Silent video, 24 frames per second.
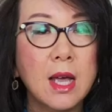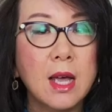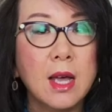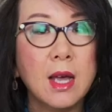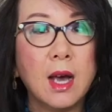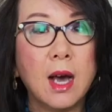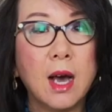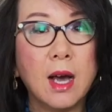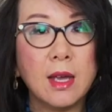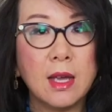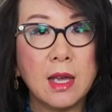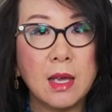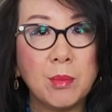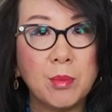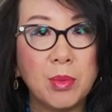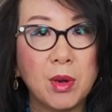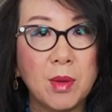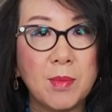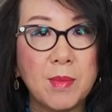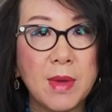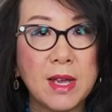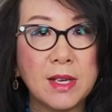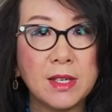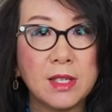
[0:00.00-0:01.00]
on
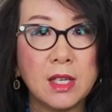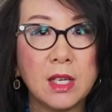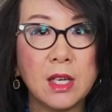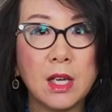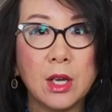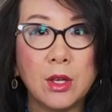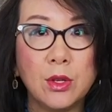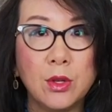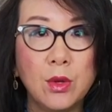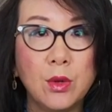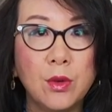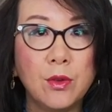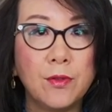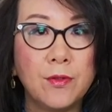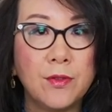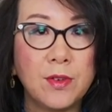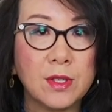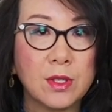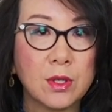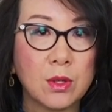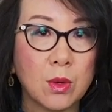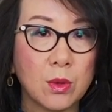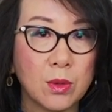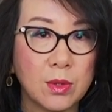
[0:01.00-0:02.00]
implementing a new
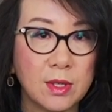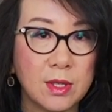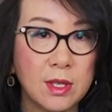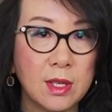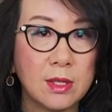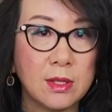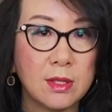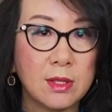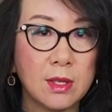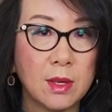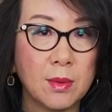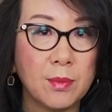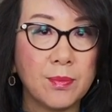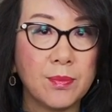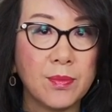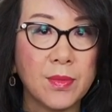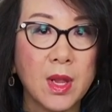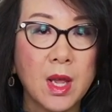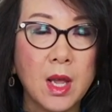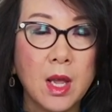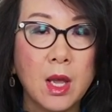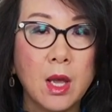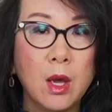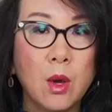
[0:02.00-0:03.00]
fiscal system,
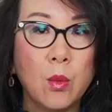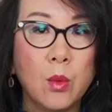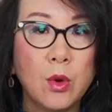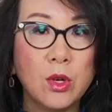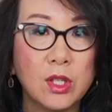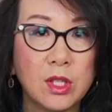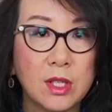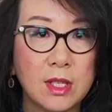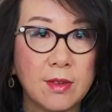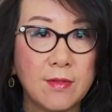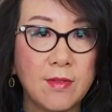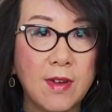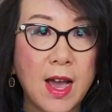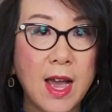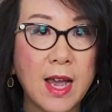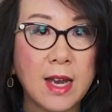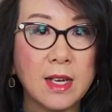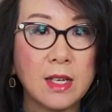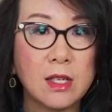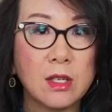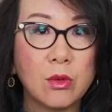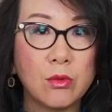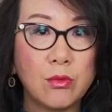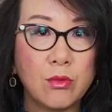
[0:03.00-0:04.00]
which
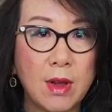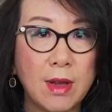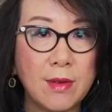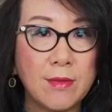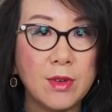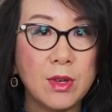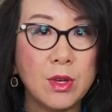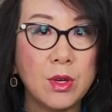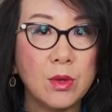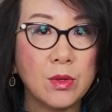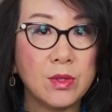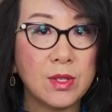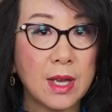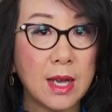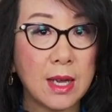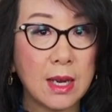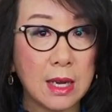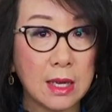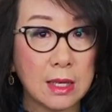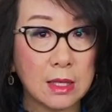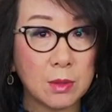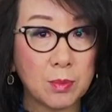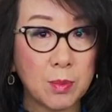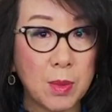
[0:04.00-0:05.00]
divided revenues and
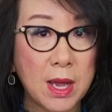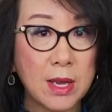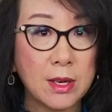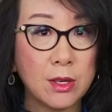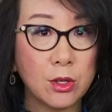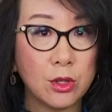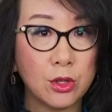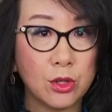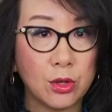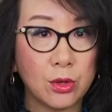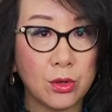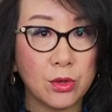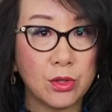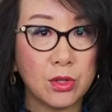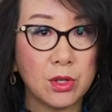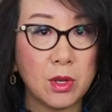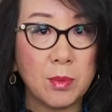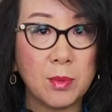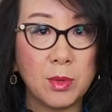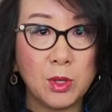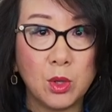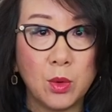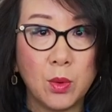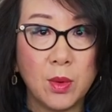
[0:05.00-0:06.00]
expenditures
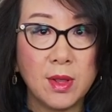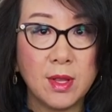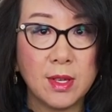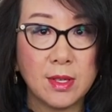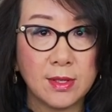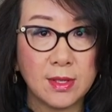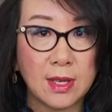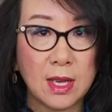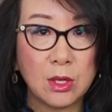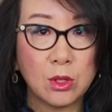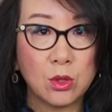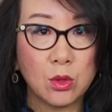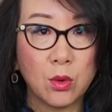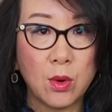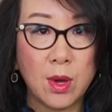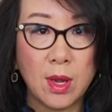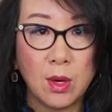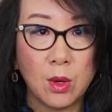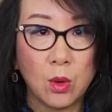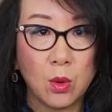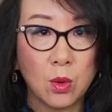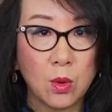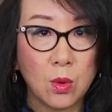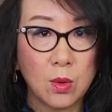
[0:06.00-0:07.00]
between the central and
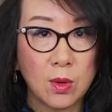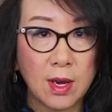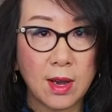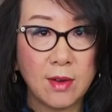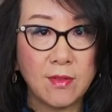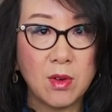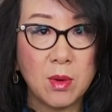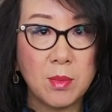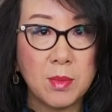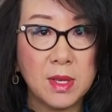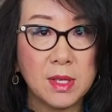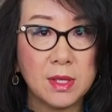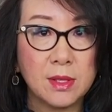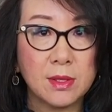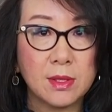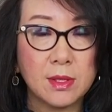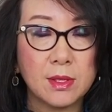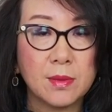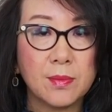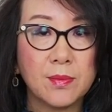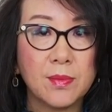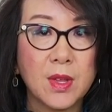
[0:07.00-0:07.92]
local governments.